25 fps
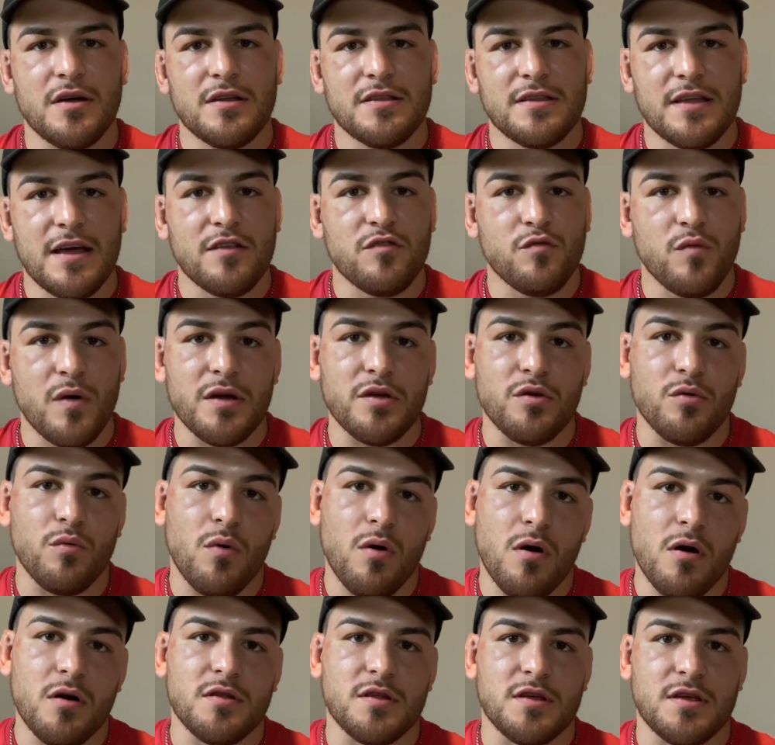That's why you
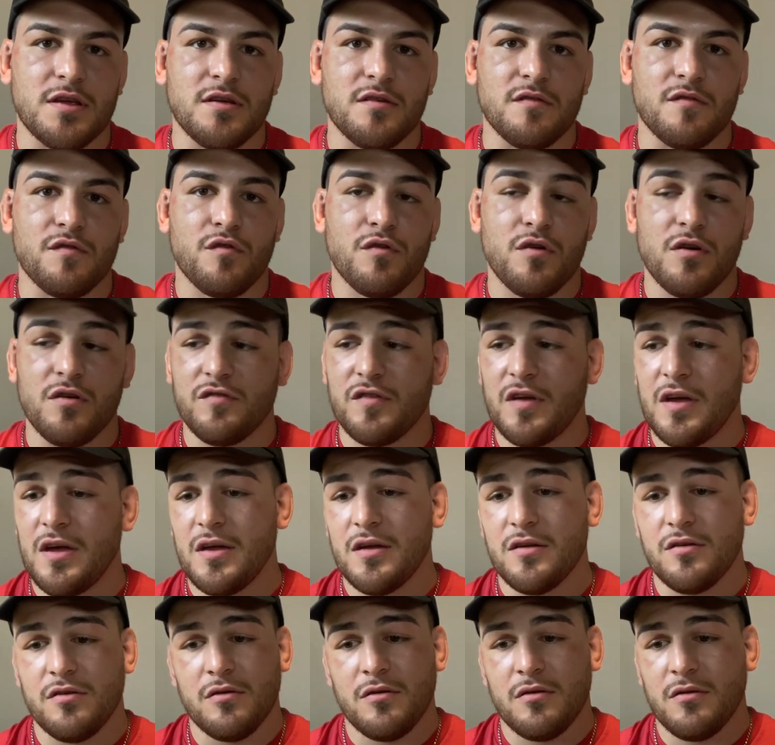are the King of Cringe. Hey,
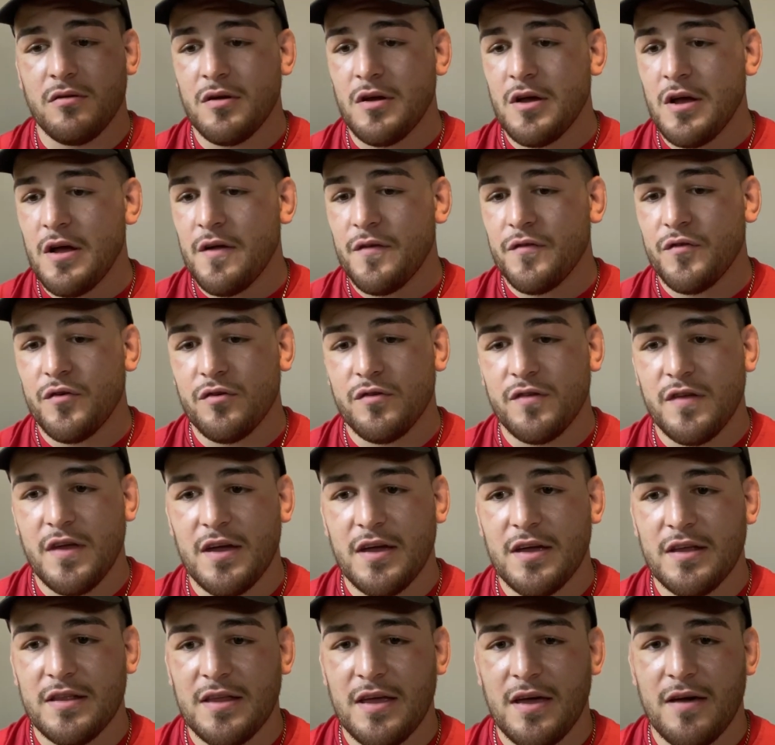you're
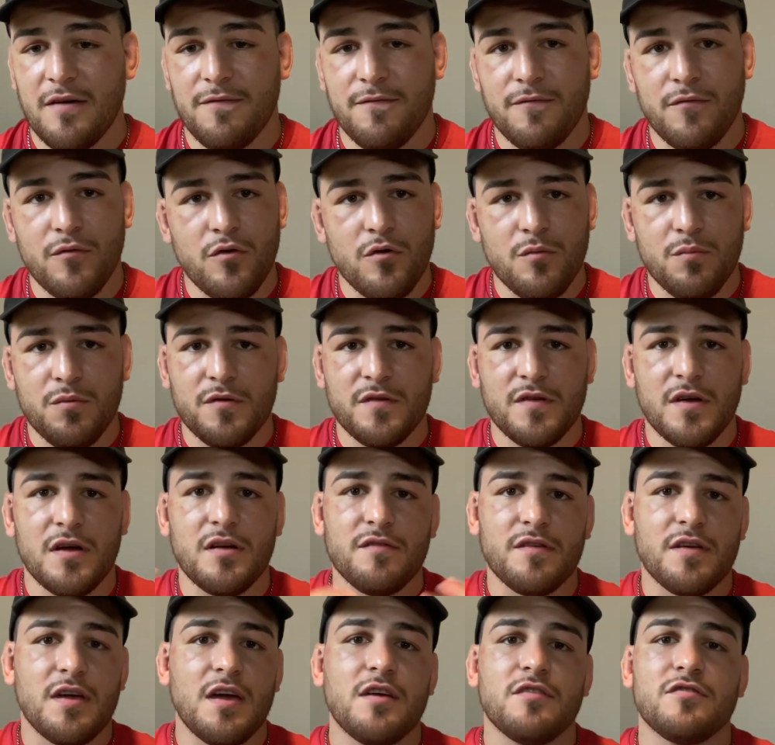taking that full
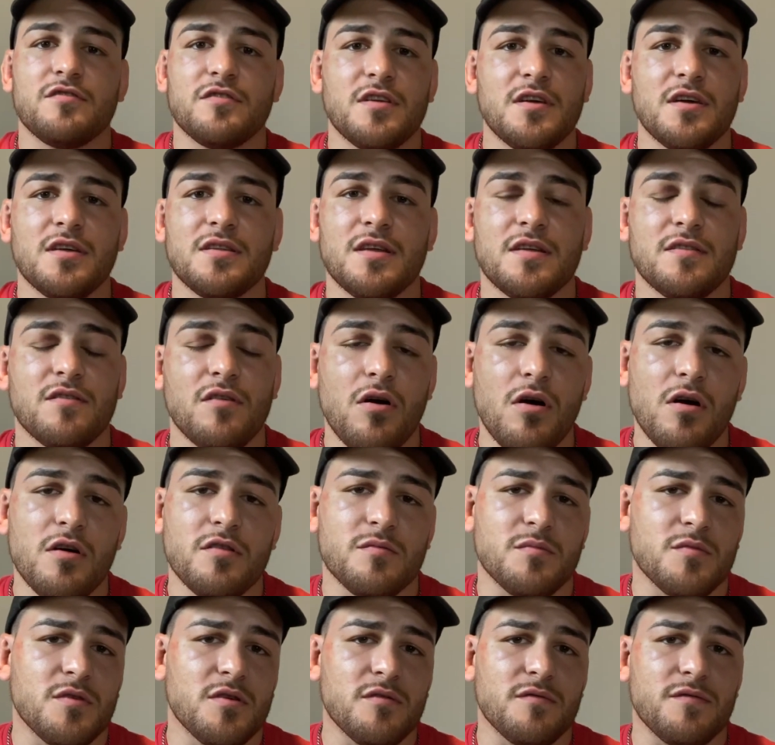personification in. That's
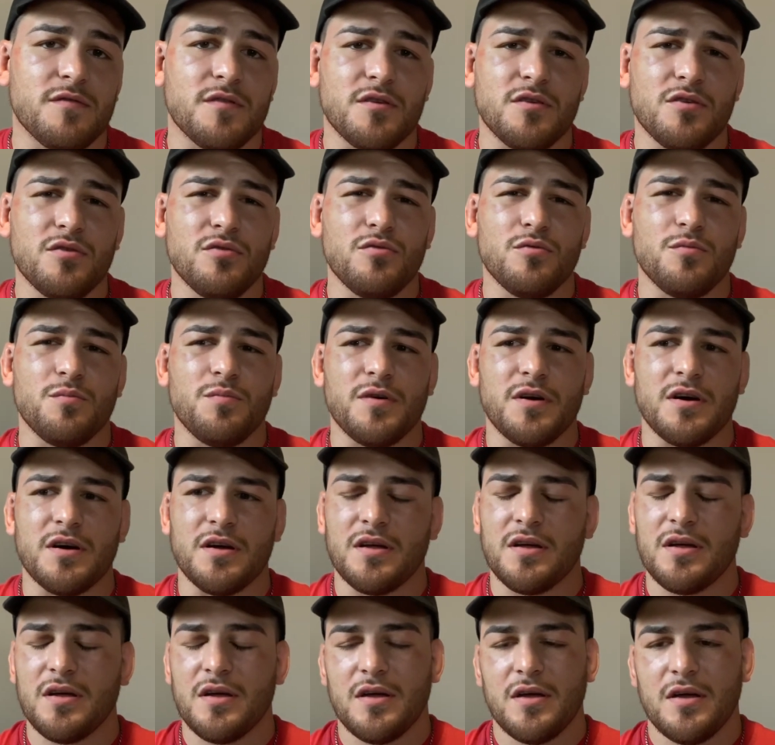awesome. Good for you.
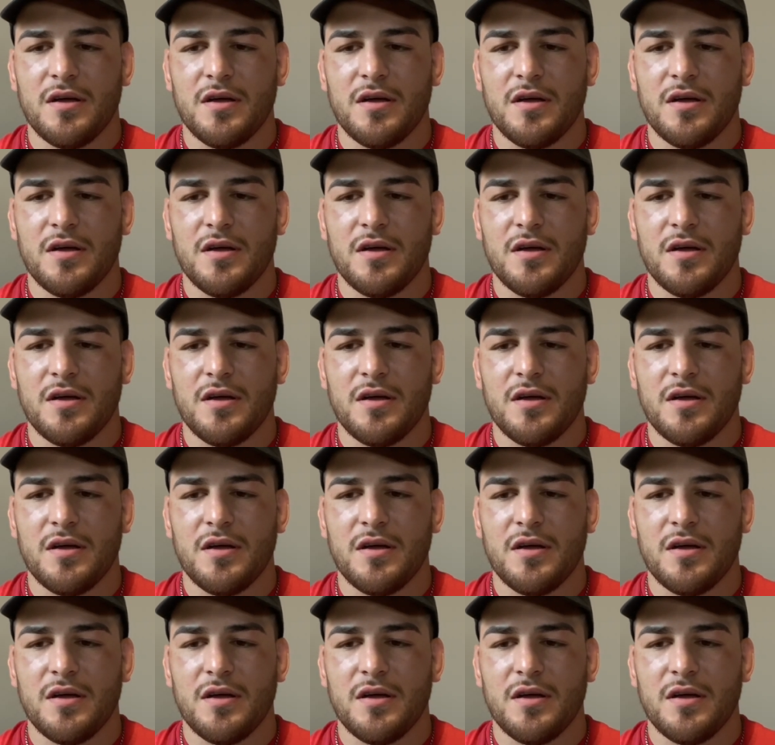But